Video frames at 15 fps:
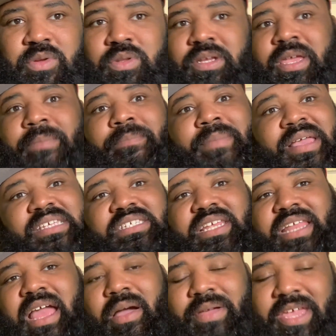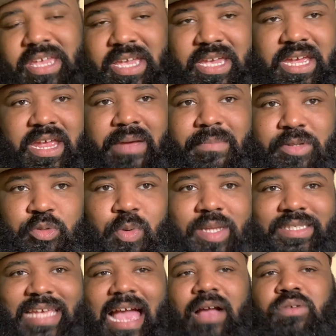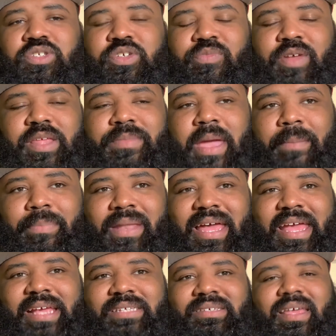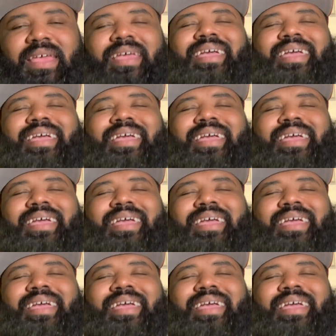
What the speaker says: You look at Mixon, how he can get in between tackles and really make plays.